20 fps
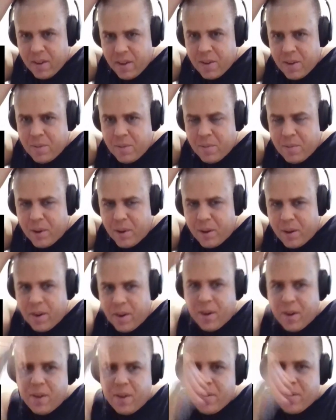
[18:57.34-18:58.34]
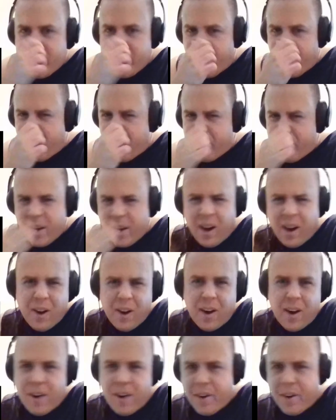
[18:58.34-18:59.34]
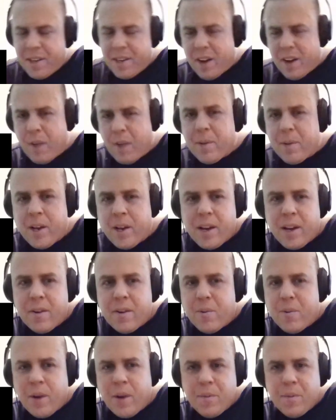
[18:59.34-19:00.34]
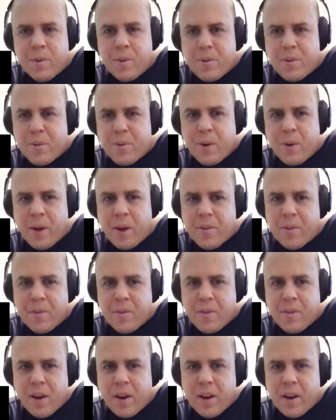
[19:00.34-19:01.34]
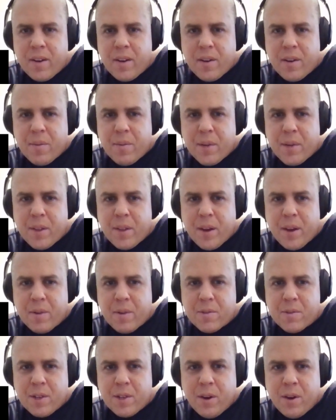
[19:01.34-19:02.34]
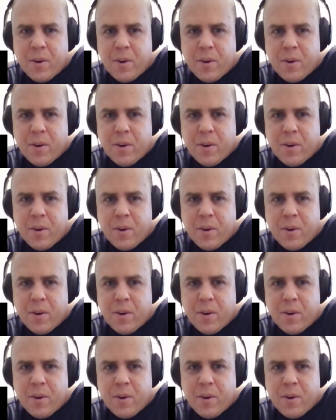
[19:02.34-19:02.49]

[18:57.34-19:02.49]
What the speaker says: But yeah, I mean, Ali dominated Wepner throughout the fight. I mean, that was the only